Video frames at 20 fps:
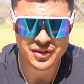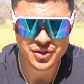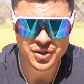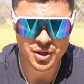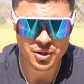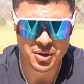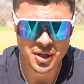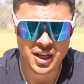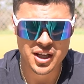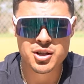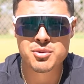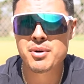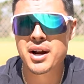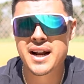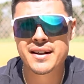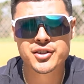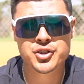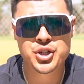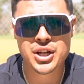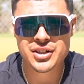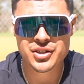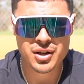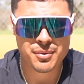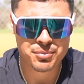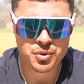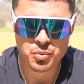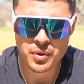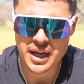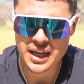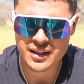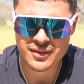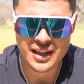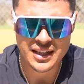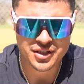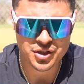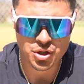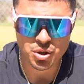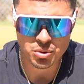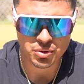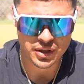So you might have to change up the weight, and that's
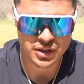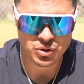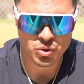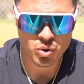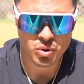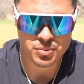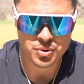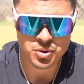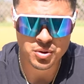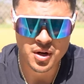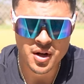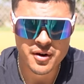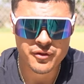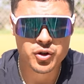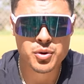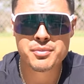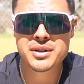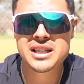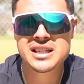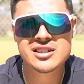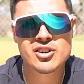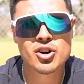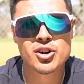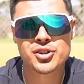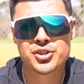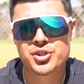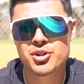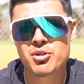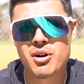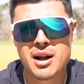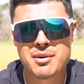totally normal. For me, also,